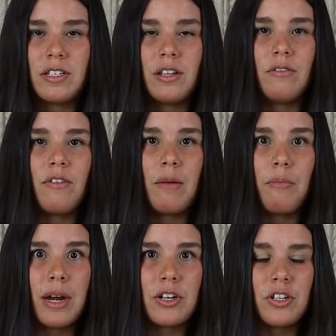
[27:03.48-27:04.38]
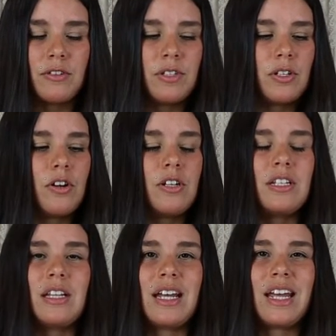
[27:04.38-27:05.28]
and the vibration of stones
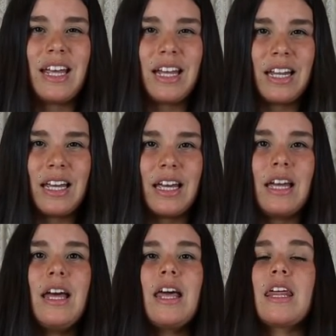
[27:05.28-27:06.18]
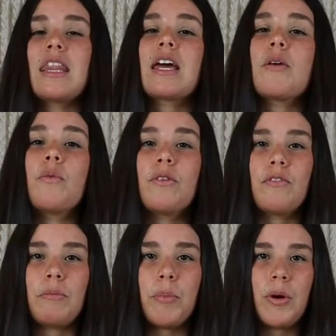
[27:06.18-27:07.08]
and the healing that they would have
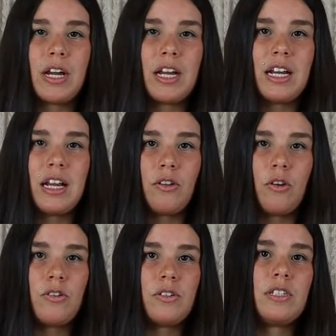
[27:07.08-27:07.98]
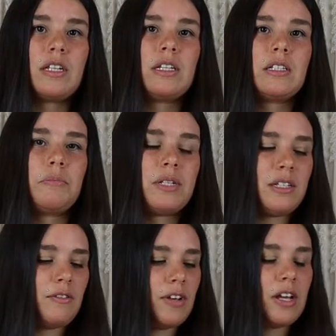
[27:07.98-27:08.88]
embodied in those
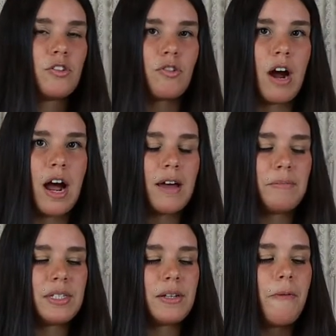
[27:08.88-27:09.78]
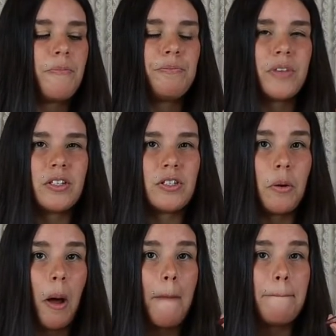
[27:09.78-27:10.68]
specific tribes.
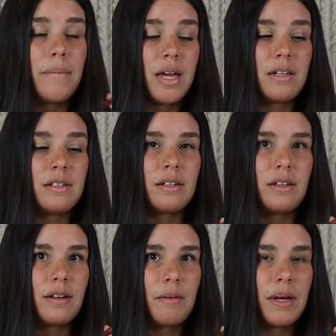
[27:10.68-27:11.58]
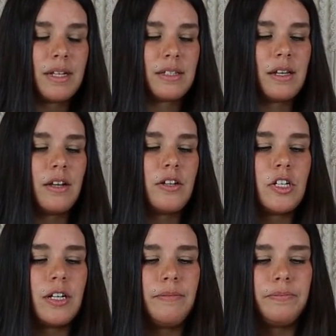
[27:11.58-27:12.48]
So amazing, amazing
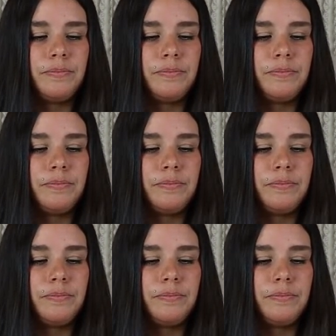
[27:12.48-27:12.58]
energy.